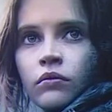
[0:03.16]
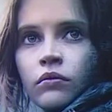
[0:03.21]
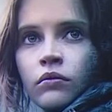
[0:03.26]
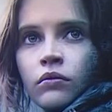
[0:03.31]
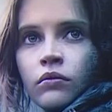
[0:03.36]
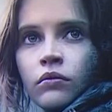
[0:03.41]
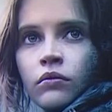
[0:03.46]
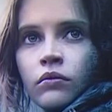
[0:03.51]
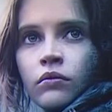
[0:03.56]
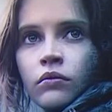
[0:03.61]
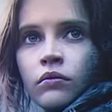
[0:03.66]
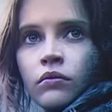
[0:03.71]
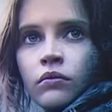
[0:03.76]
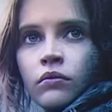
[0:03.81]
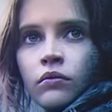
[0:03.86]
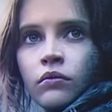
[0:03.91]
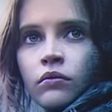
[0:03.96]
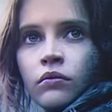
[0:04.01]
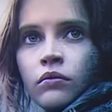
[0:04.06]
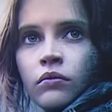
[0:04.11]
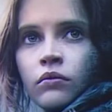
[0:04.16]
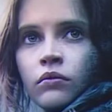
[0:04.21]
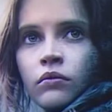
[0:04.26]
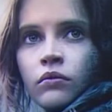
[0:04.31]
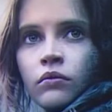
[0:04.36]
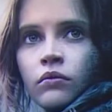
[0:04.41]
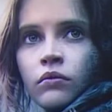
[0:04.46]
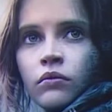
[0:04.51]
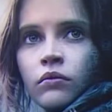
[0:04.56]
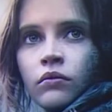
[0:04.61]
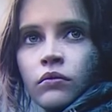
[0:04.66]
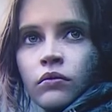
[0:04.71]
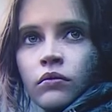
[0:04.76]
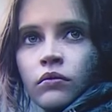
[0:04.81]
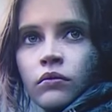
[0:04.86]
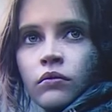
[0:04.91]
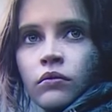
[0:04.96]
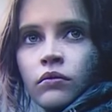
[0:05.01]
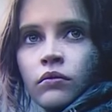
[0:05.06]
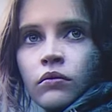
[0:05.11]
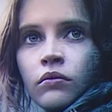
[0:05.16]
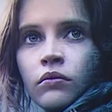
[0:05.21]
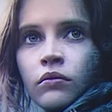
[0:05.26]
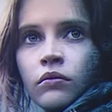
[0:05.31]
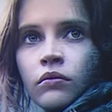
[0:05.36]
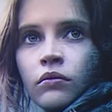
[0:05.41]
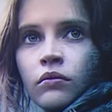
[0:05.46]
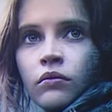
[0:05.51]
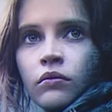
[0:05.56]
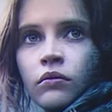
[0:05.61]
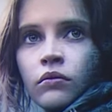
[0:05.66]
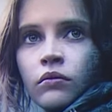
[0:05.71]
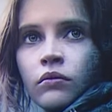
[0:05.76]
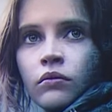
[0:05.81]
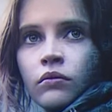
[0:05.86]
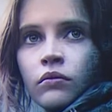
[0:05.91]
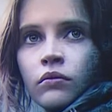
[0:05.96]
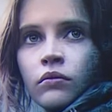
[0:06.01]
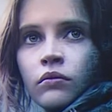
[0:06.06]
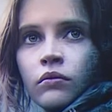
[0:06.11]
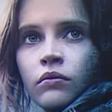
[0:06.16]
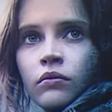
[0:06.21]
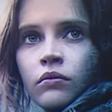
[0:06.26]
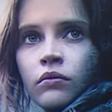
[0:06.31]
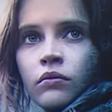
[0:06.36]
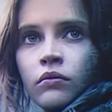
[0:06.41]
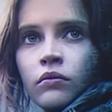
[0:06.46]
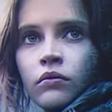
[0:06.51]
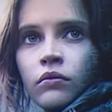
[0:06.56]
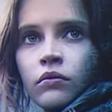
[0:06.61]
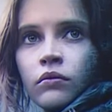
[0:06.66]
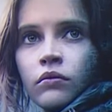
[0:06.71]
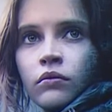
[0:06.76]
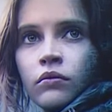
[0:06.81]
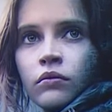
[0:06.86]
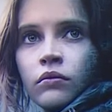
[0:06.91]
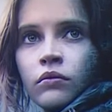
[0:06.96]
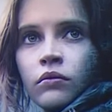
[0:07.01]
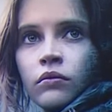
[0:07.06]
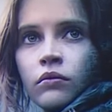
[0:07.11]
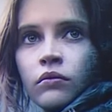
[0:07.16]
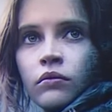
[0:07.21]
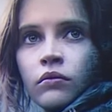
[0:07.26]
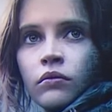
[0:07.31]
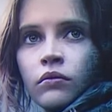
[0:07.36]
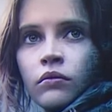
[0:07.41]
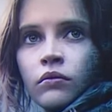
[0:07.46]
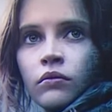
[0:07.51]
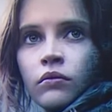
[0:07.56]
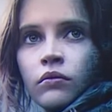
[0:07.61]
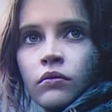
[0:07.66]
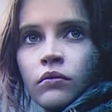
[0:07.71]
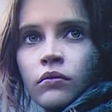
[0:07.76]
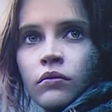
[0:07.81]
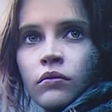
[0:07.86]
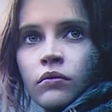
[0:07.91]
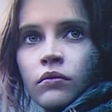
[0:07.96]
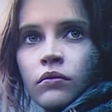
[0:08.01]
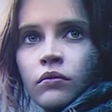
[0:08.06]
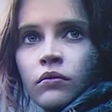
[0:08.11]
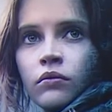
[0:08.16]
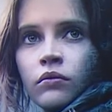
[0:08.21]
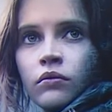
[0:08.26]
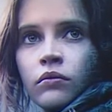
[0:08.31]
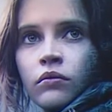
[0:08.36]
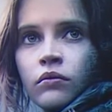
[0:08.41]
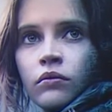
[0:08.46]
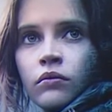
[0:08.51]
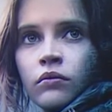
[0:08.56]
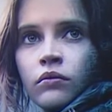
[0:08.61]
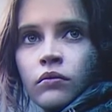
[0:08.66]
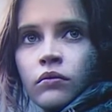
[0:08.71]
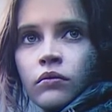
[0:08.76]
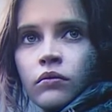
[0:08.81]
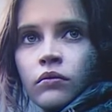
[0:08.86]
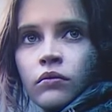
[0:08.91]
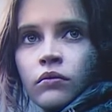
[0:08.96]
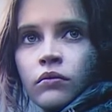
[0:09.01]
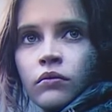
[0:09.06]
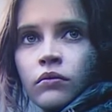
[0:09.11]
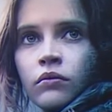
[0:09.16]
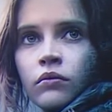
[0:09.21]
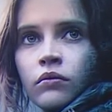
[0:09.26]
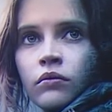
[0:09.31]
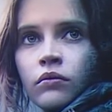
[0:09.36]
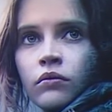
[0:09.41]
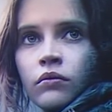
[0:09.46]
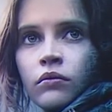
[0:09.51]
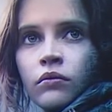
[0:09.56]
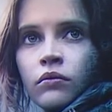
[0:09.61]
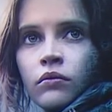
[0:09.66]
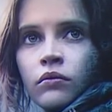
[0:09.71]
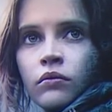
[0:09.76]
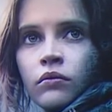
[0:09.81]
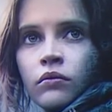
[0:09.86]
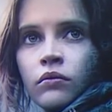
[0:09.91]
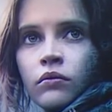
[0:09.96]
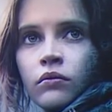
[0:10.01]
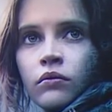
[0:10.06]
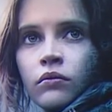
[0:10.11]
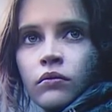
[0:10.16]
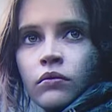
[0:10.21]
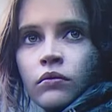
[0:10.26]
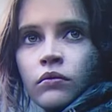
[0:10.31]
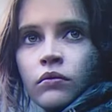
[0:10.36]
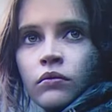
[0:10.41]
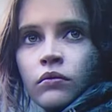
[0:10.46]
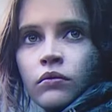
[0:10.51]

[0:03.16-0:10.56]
The person shown says nothing.